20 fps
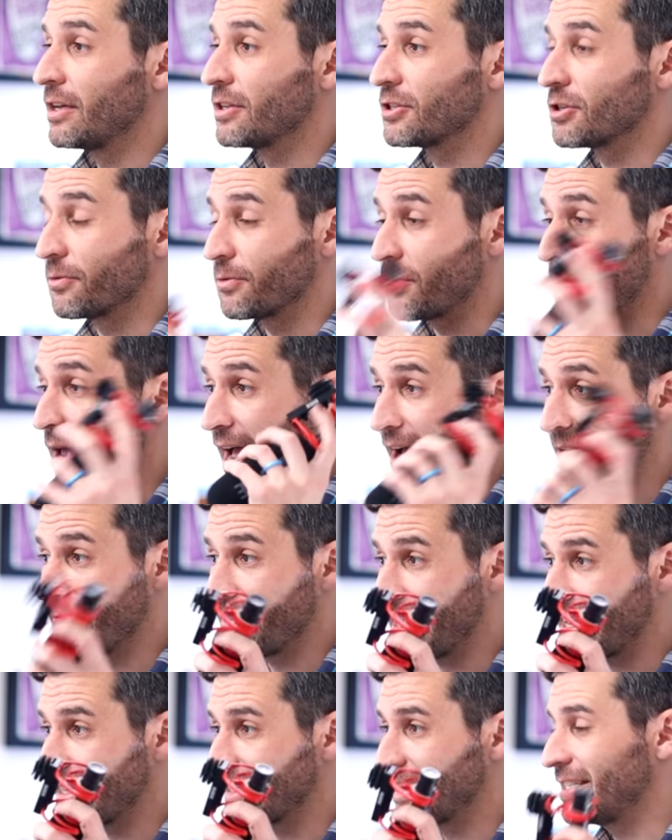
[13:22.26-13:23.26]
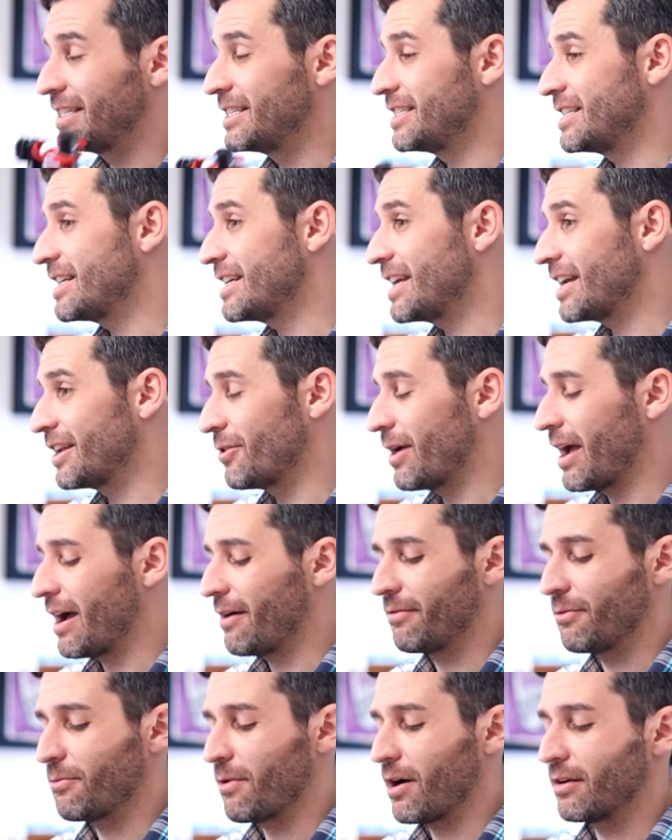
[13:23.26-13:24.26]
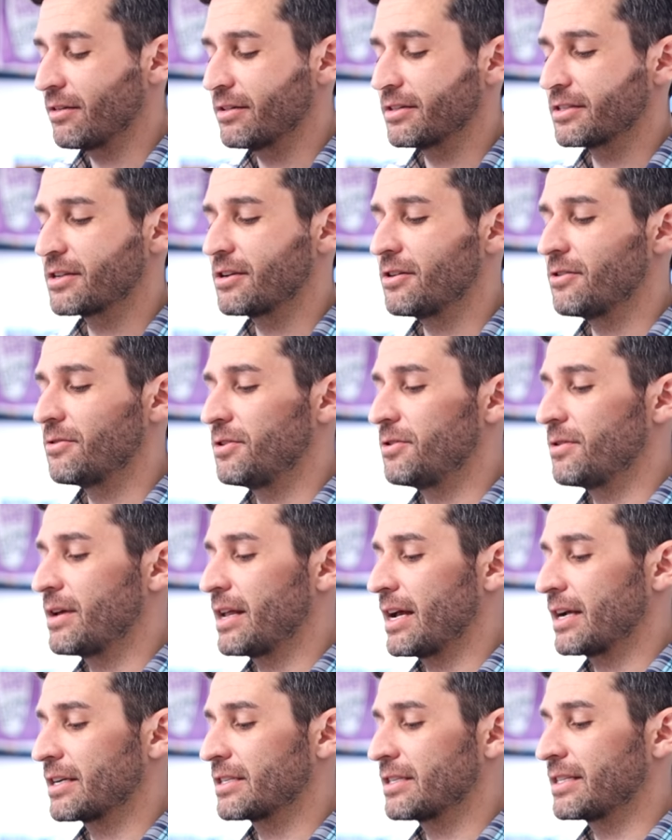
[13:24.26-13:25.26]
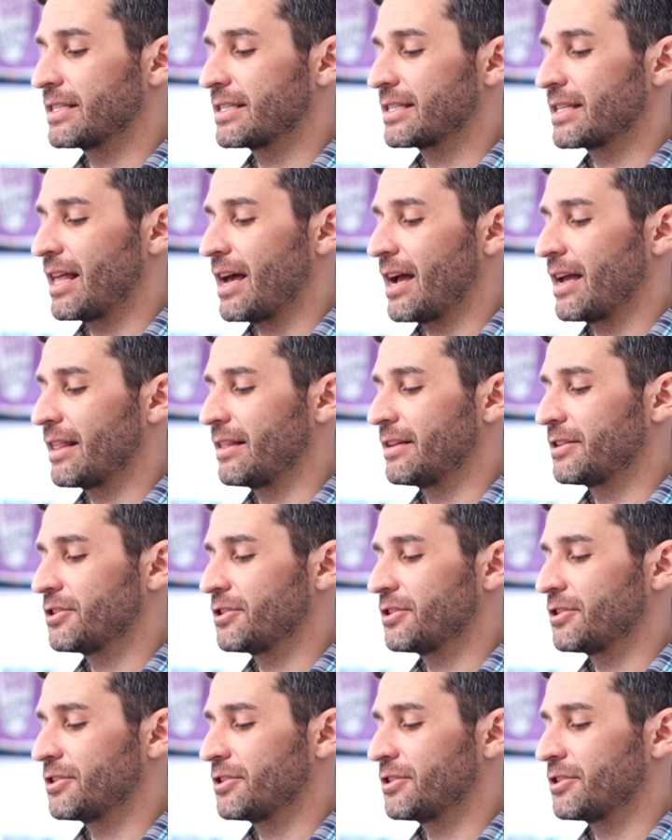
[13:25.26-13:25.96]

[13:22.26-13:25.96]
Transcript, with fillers: So if you have the NTG and you have the Wireless Go, you can actually slide the